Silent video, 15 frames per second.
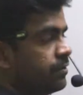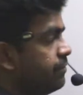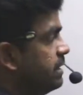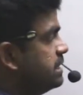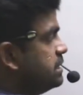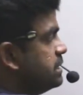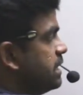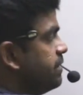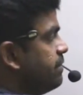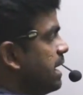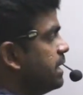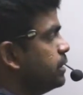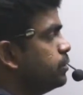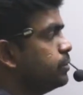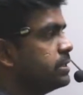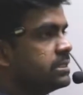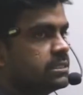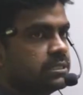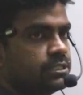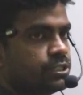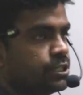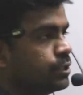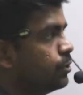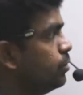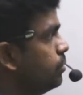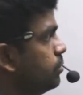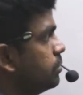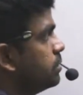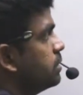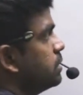when j value is a 0,
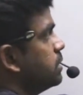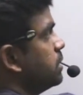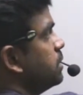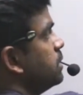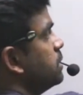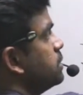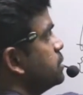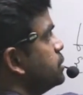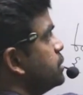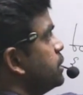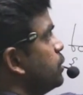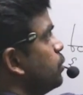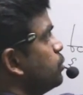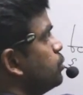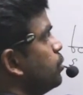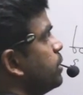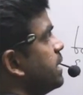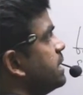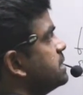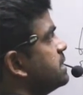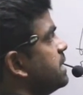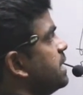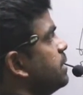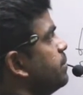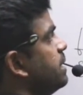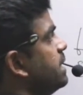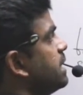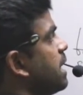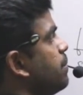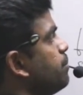0th location
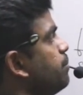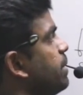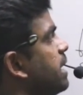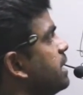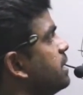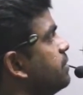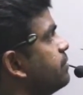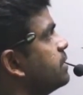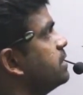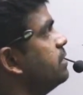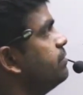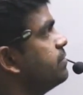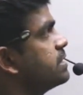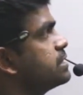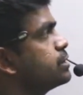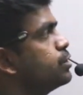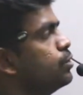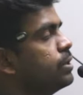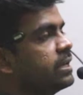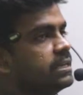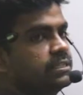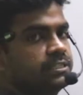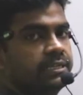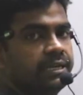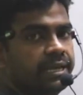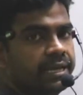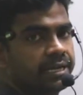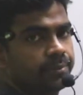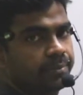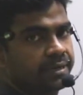element comparing with the first location
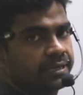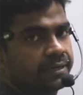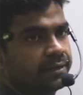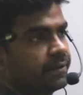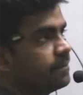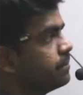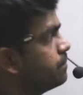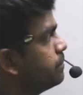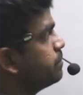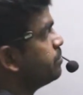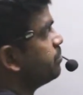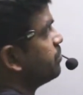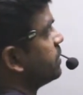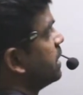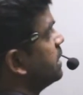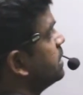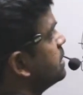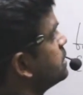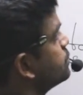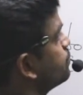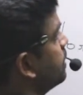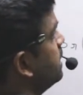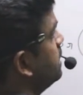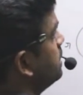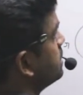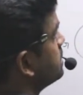element. In this one,